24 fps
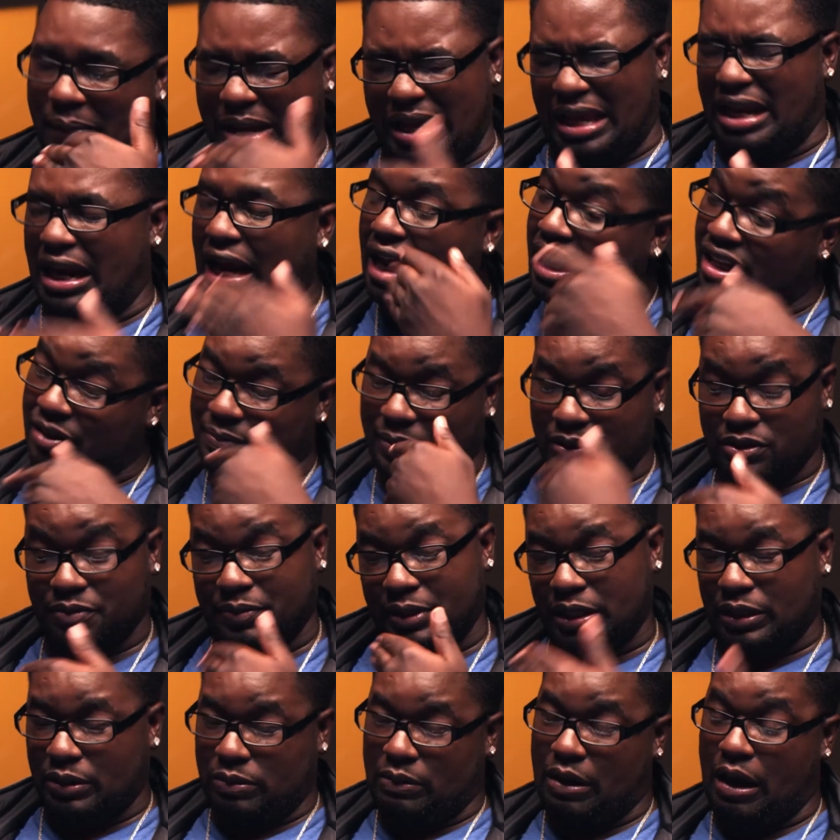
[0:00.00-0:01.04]
man, I ain't supposed to
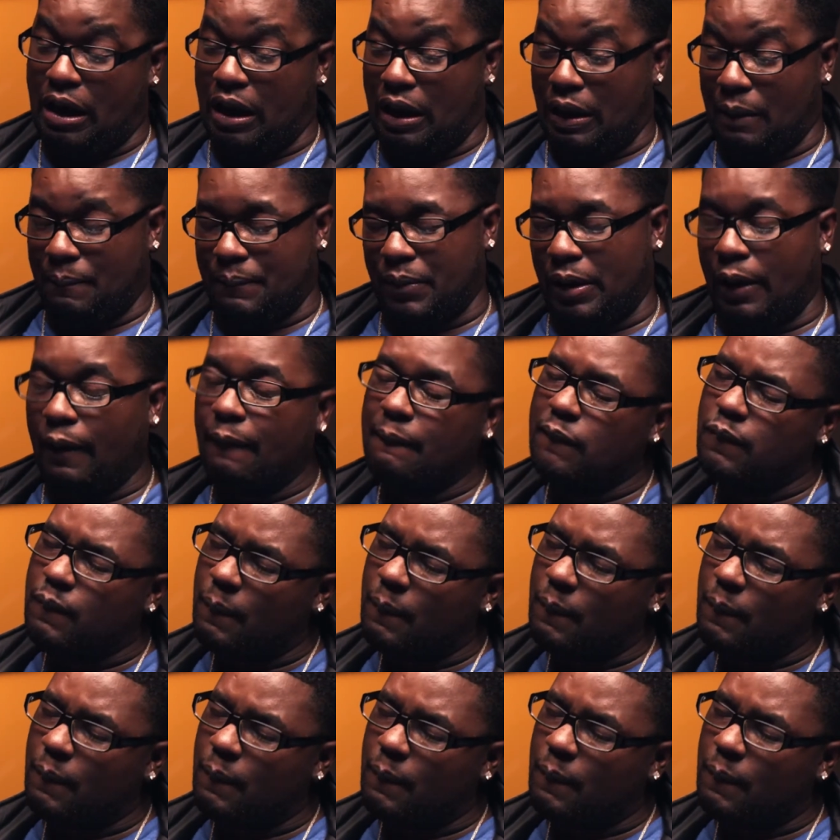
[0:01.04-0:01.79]
be crying, but.